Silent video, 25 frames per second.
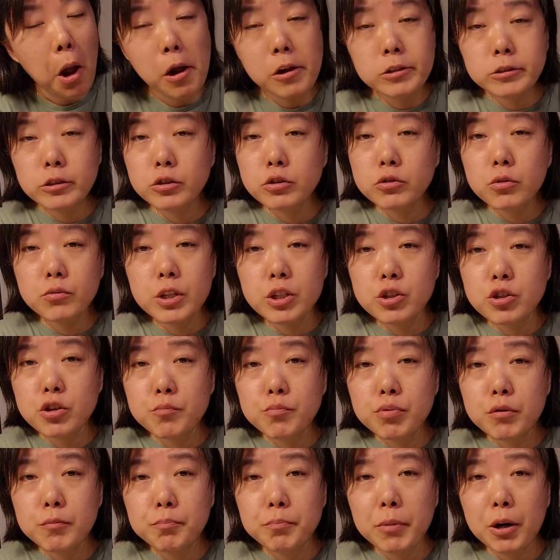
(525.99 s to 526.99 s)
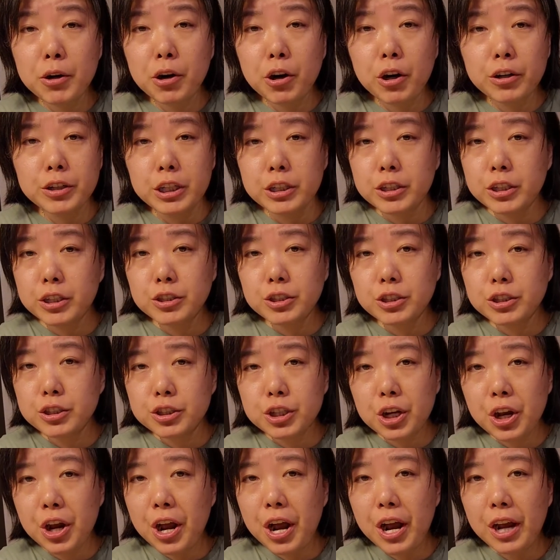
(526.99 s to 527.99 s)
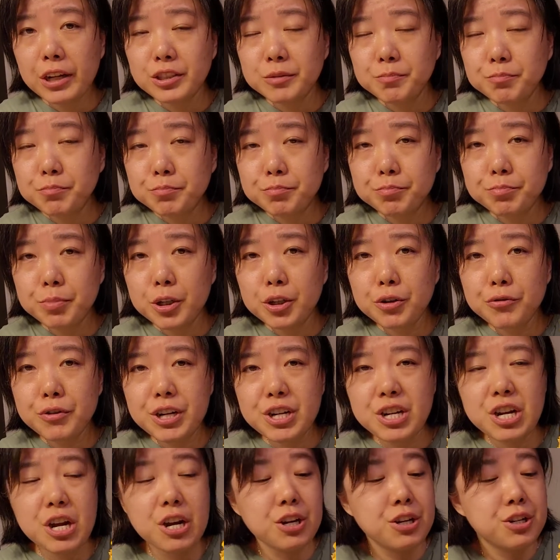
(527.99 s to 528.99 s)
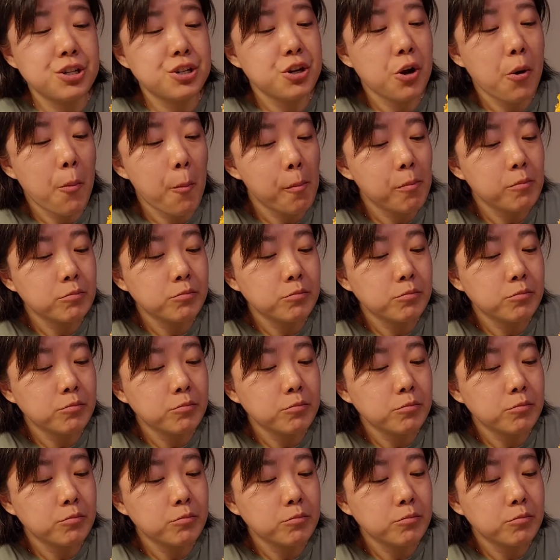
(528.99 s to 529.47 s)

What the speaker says: And you don't need to put butter on it because it has buttery taste.